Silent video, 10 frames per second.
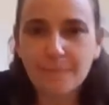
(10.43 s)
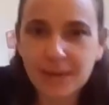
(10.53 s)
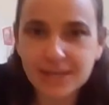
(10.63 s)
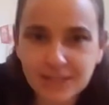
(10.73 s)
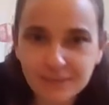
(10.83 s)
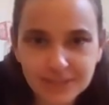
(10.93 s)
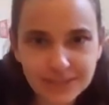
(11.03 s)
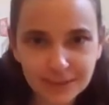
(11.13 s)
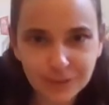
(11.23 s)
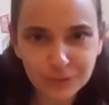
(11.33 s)
May
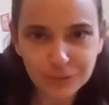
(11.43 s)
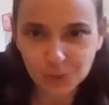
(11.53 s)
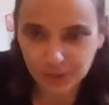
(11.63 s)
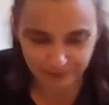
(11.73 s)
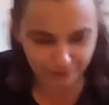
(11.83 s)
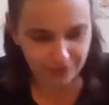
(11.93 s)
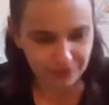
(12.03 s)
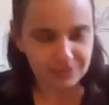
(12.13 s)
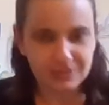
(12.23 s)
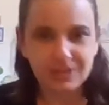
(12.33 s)
17th through the
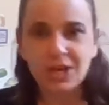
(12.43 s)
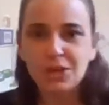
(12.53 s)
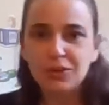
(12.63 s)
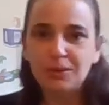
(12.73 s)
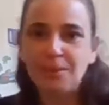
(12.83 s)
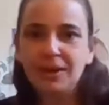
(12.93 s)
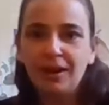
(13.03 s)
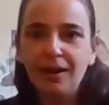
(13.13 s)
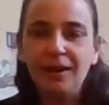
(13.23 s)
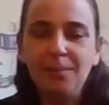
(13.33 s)
21st. You
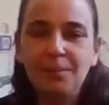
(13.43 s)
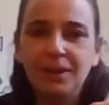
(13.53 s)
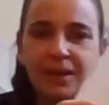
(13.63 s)
pick up